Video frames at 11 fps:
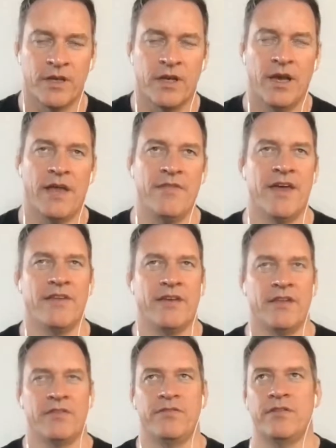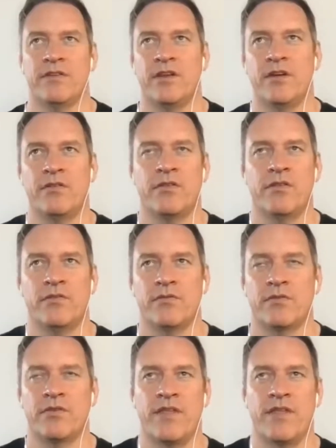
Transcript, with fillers: And they're the you know they're